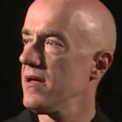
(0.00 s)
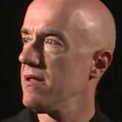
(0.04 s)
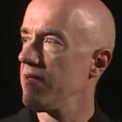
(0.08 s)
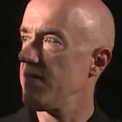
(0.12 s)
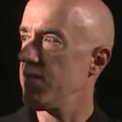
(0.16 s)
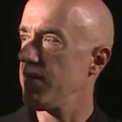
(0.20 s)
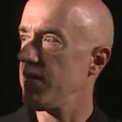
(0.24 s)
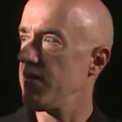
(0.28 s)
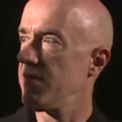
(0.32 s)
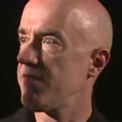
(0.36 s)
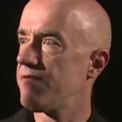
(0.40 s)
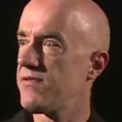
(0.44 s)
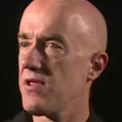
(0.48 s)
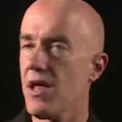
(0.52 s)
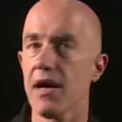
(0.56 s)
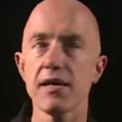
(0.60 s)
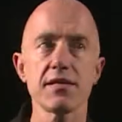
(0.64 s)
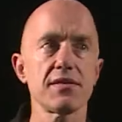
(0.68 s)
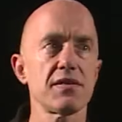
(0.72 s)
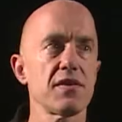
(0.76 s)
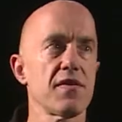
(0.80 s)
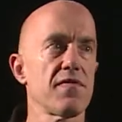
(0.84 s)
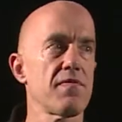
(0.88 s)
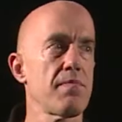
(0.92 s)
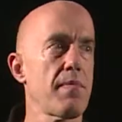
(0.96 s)
The
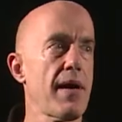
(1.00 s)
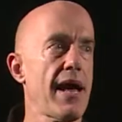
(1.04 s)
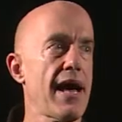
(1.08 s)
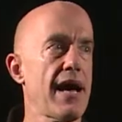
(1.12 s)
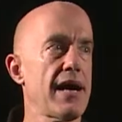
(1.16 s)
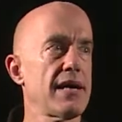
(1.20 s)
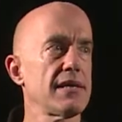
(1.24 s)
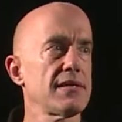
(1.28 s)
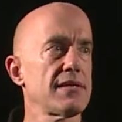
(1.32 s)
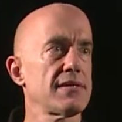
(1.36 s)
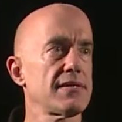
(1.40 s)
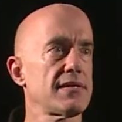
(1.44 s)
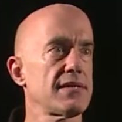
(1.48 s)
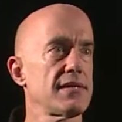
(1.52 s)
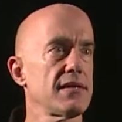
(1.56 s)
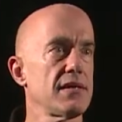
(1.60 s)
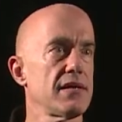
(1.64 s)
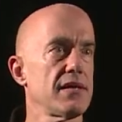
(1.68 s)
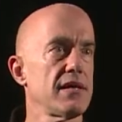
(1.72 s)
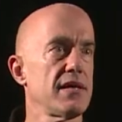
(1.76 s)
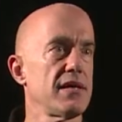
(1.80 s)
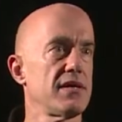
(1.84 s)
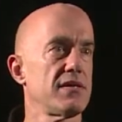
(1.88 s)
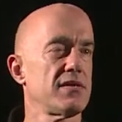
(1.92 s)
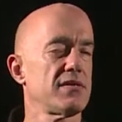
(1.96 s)
flux of mass
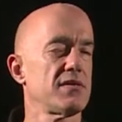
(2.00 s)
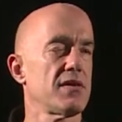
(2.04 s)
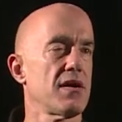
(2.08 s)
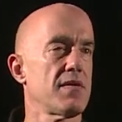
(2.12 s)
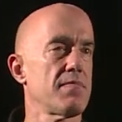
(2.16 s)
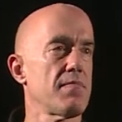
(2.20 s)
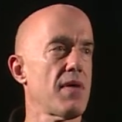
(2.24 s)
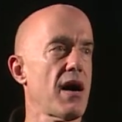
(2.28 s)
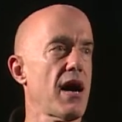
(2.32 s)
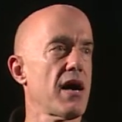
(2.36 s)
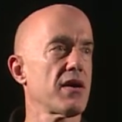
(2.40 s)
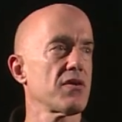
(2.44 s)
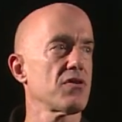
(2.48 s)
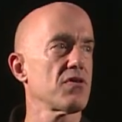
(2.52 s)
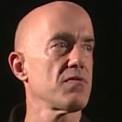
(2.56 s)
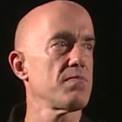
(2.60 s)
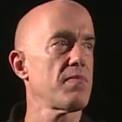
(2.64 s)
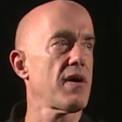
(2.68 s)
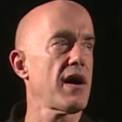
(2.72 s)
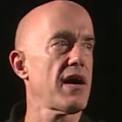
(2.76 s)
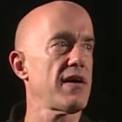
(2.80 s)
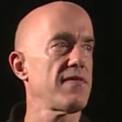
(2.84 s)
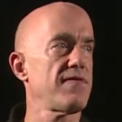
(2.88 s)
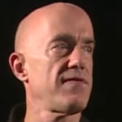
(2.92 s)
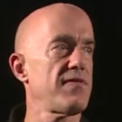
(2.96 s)
is uh, modeled
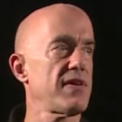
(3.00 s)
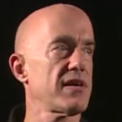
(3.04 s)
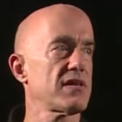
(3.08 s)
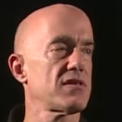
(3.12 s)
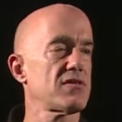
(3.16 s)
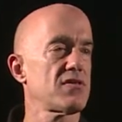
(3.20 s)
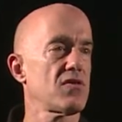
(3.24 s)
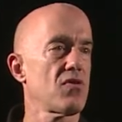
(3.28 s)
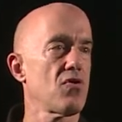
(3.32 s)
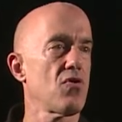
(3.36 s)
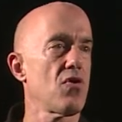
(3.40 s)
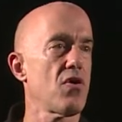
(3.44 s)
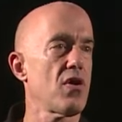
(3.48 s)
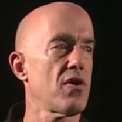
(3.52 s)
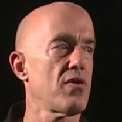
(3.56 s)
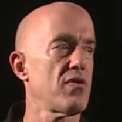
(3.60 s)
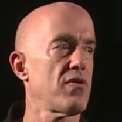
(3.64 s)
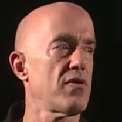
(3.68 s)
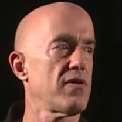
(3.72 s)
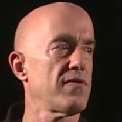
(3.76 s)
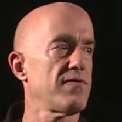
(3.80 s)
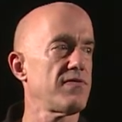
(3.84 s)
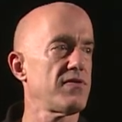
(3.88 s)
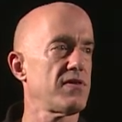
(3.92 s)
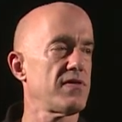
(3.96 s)
by Fick's law
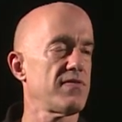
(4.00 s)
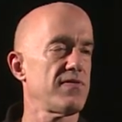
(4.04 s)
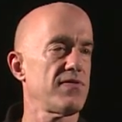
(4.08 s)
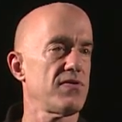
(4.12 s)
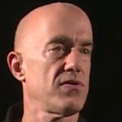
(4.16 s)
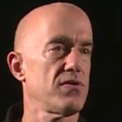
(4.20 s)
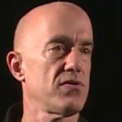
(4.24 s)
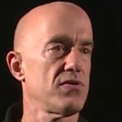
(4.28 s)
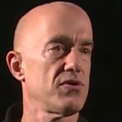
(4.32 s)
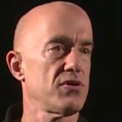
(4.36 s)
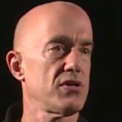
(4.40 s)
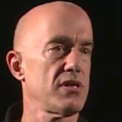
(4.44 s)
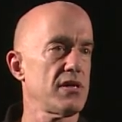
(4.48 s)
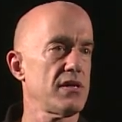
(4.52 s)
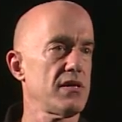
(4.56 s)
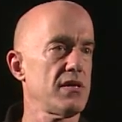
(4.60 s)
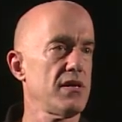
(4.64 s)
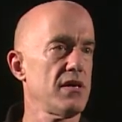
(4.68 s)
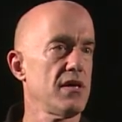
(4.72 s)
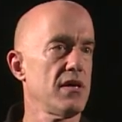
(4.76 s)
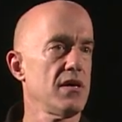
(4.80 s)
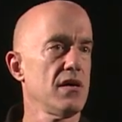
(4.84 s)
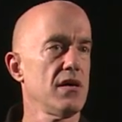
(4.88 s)
of diffusion,